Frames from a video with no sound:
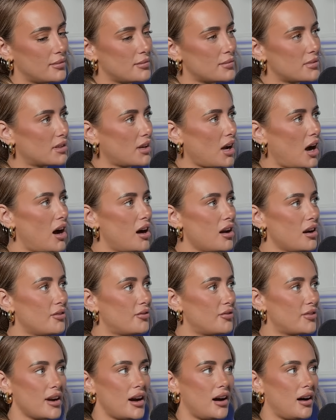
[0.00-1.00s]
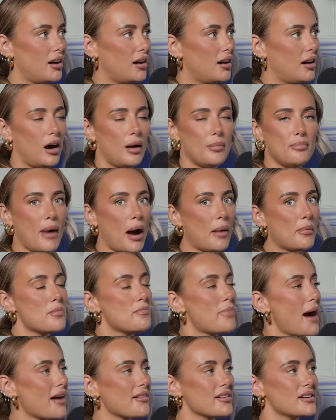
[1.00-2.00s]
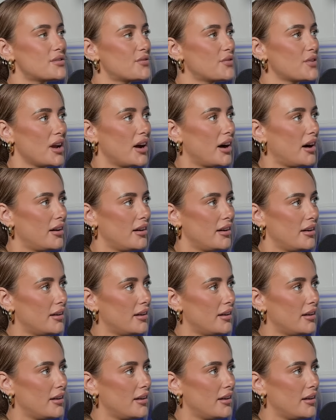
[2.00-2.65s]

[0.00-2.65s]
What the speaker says: I'm scarlet for you. I'm embarrassed for you.